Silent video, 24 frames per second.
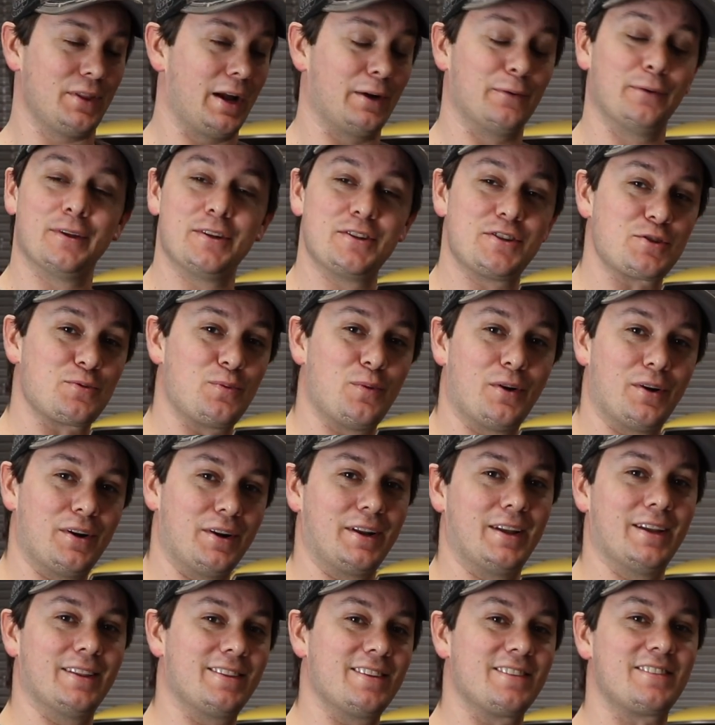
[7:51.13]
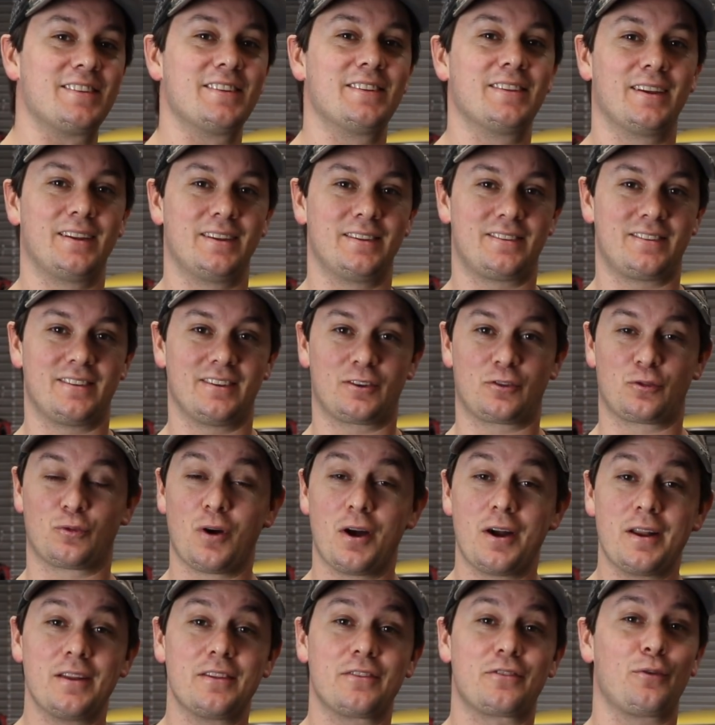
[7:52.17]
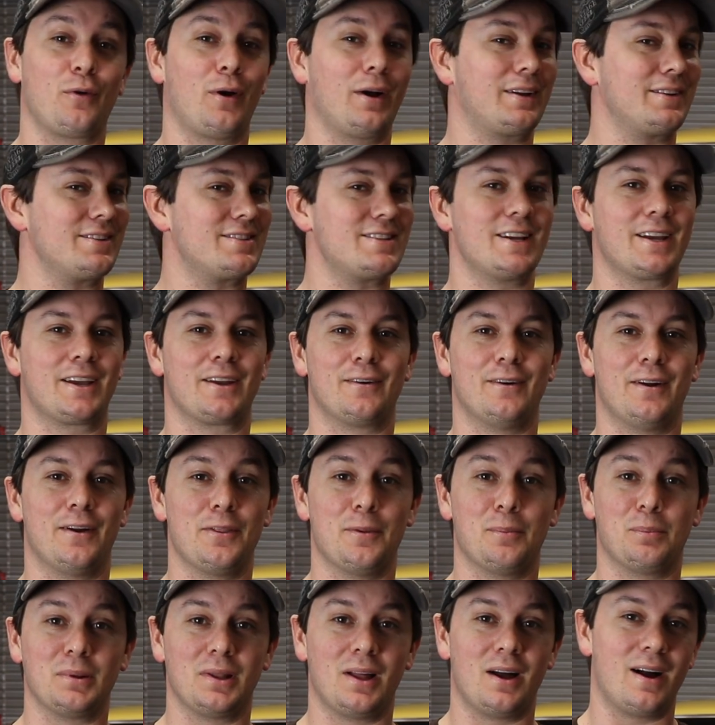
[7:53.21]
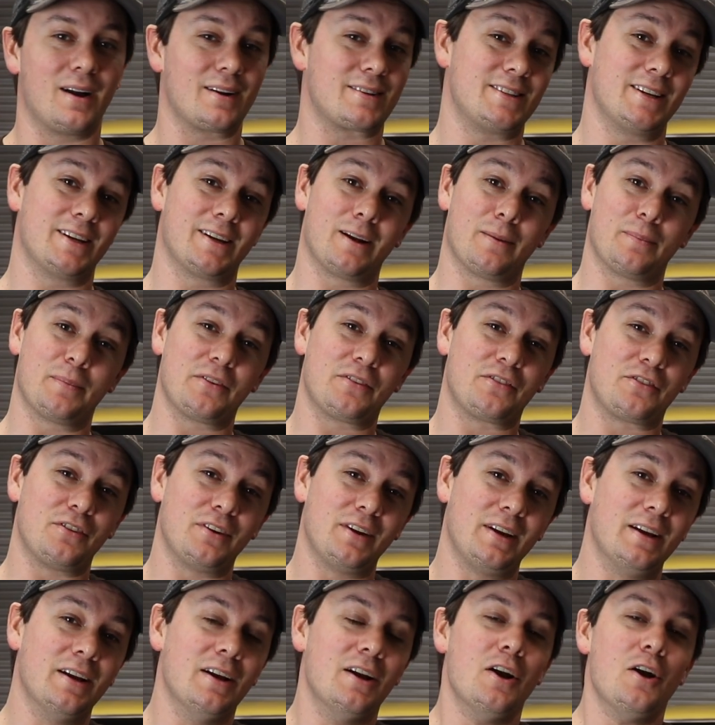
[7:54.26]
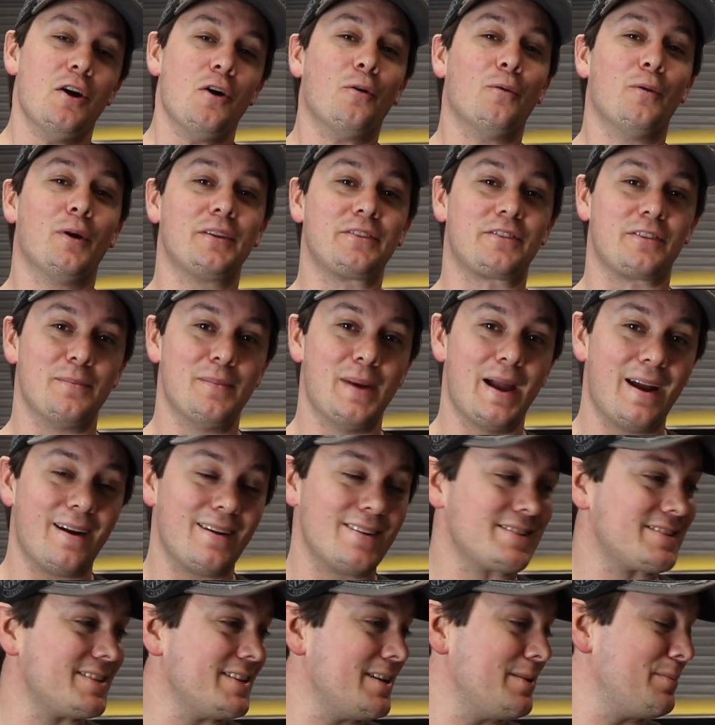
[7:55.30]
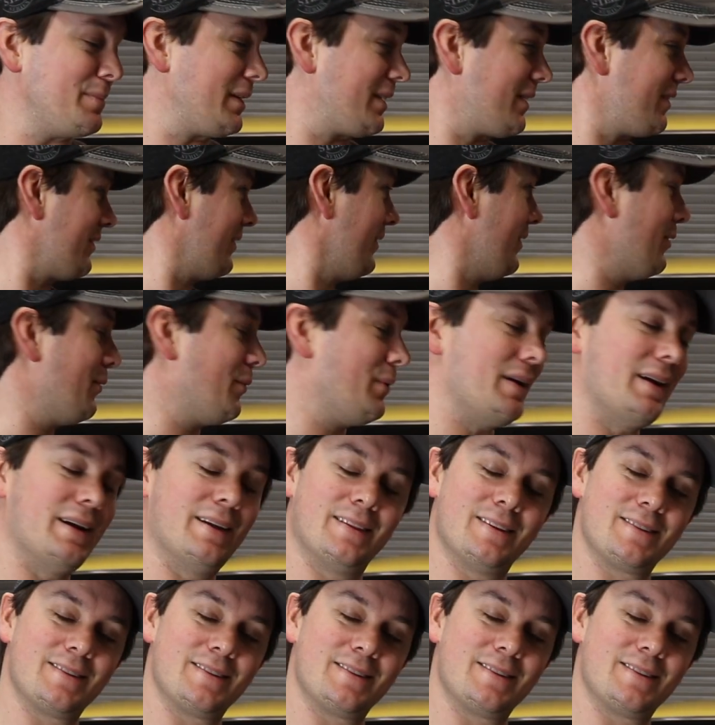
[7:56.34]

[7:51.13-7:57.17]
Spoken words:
I really just wanted to get this inline 6 running so I could take it around the block, take it up the street, run some errands in it, because you know what?